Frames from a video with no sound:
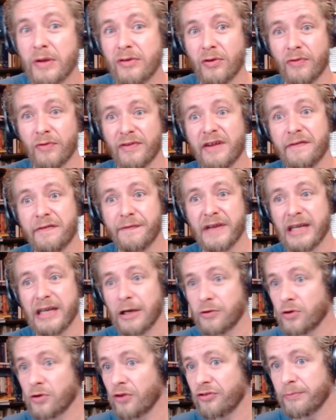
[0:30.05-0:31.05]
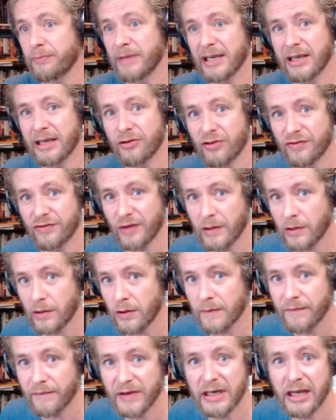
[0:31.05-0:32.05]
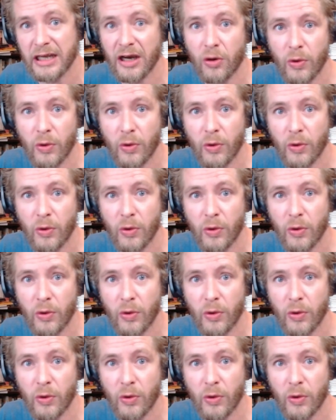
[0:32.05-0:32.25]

do in this video, not to make it just a long video